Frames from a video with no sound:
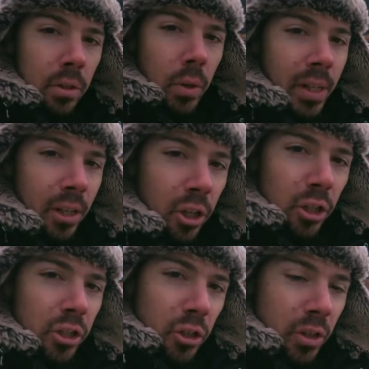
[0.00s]
So I
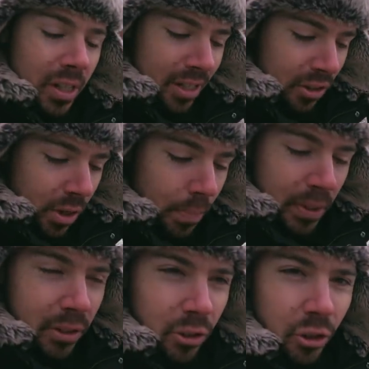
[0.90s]
encourage you to ease up
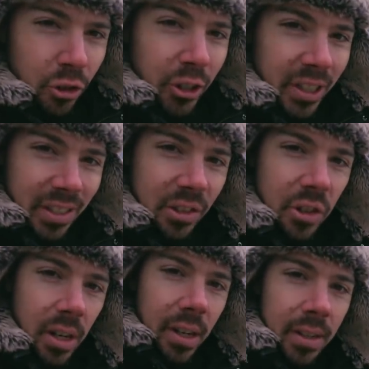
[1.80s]
on your strictness
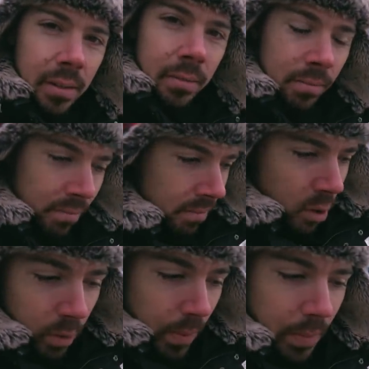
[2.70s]
today,
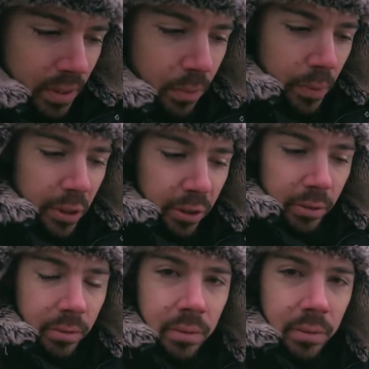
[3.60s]
or maybe tomorrow.